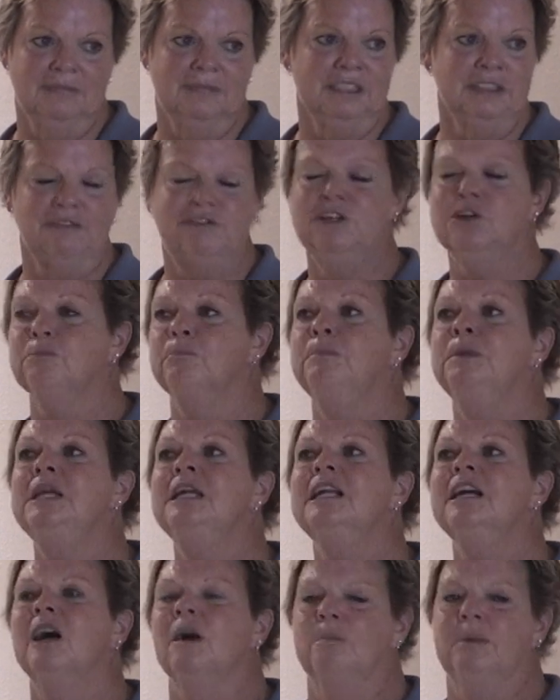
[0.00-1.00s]
you feel
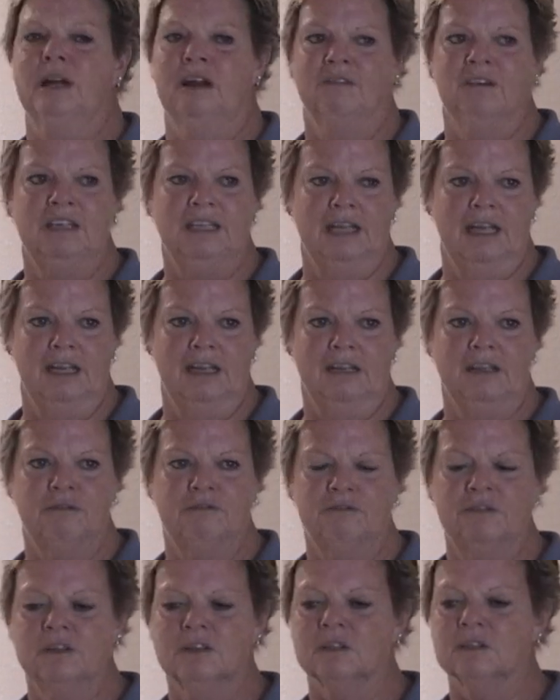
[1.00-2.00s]
beat up every day.
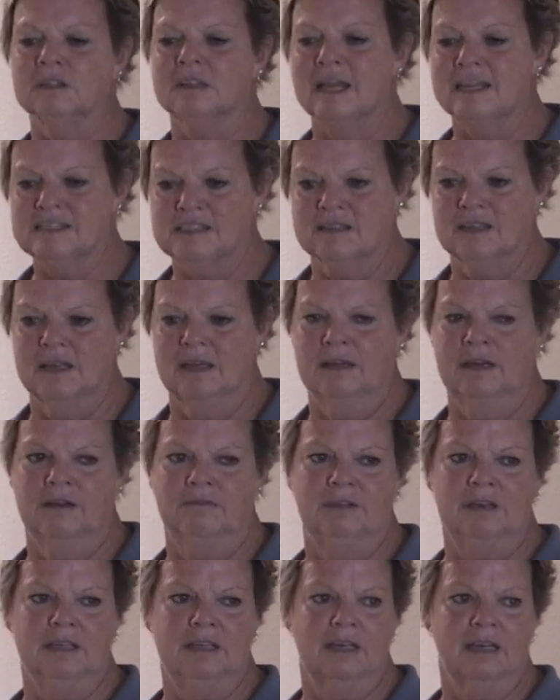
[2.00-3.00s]
You feel less than
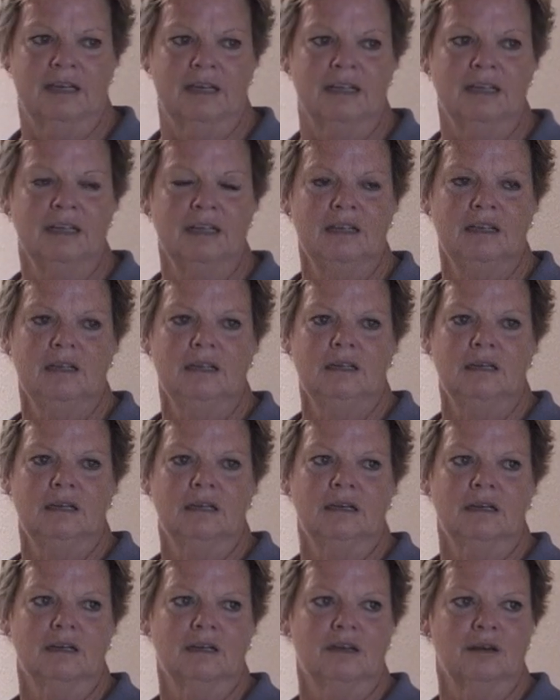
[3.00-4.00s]
every day.
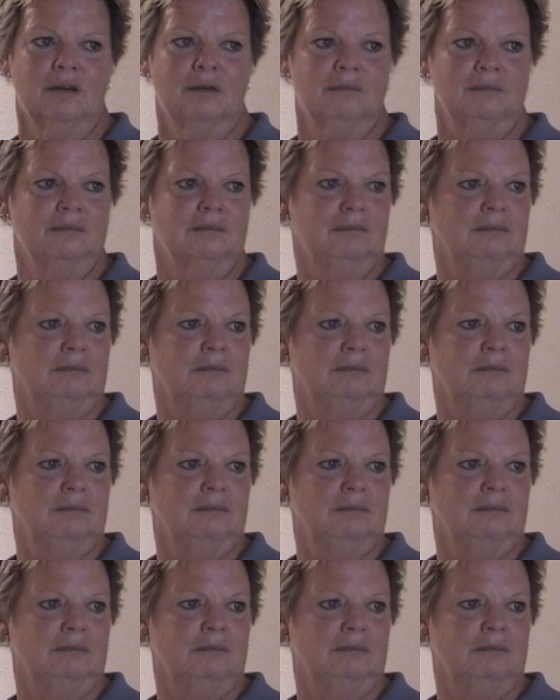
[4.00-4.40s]
I